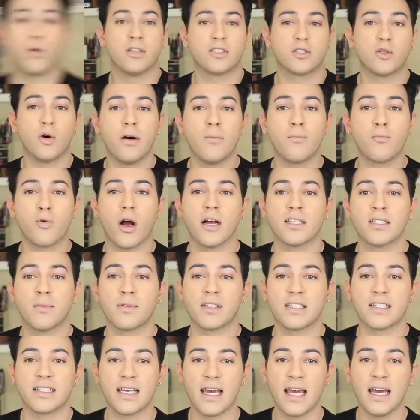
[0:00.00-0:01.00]
cool, let's go and bronze
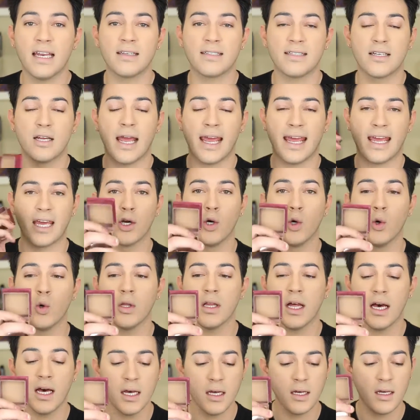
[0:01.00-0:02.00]
up the skin, taking
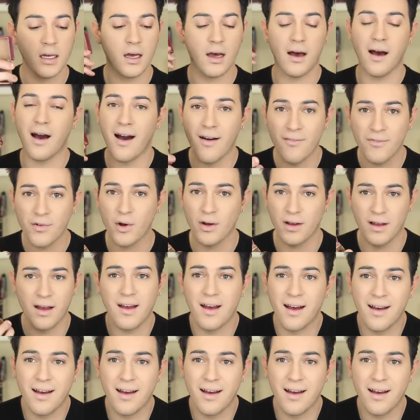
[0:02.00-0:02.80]
Hoola of